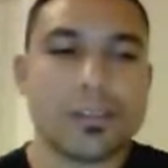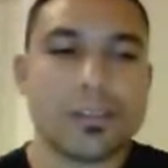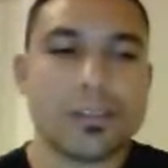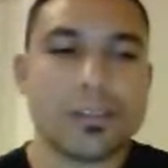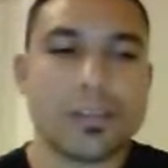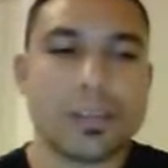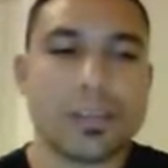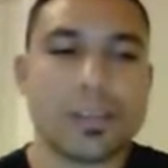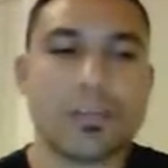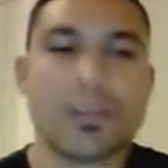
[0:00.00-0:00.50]

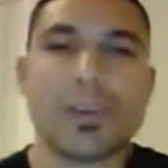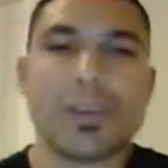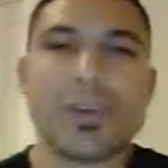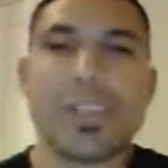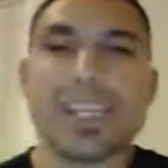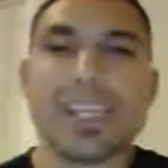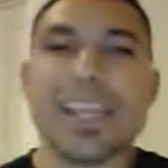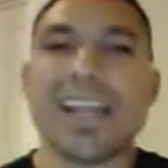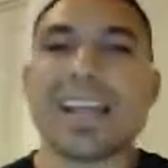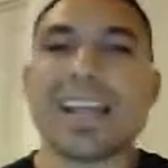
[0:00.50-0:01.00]
give you
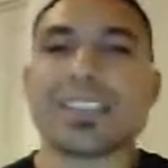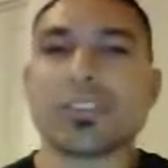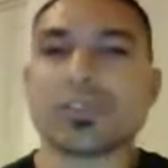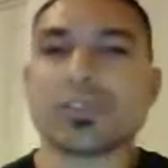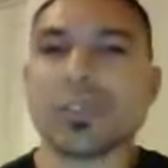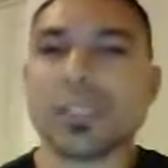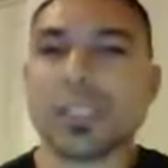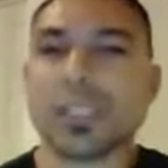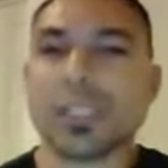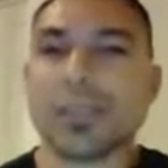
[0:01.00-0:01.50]
the
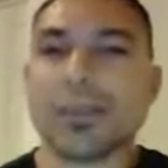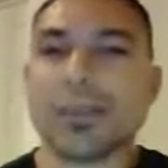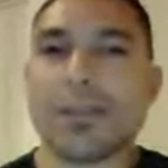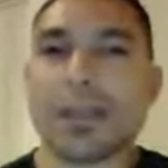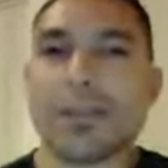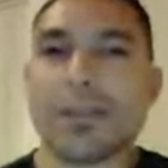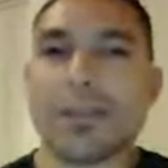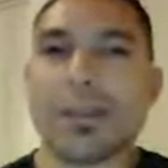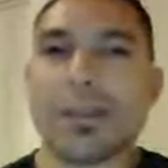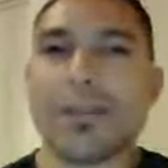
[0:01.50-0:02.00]
extra time
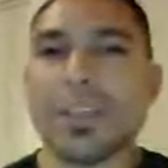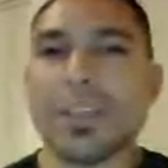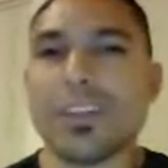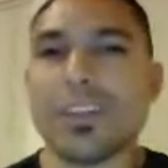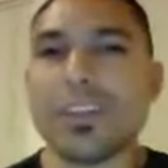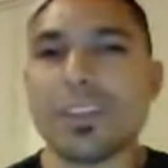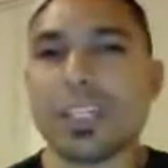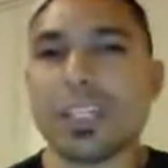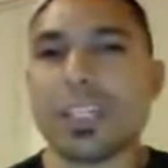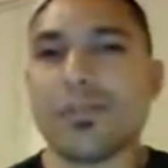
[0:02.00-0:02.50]
that maybe
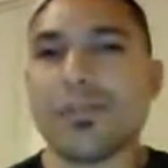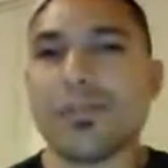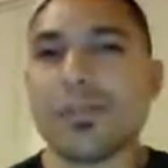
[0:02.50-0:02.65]
you need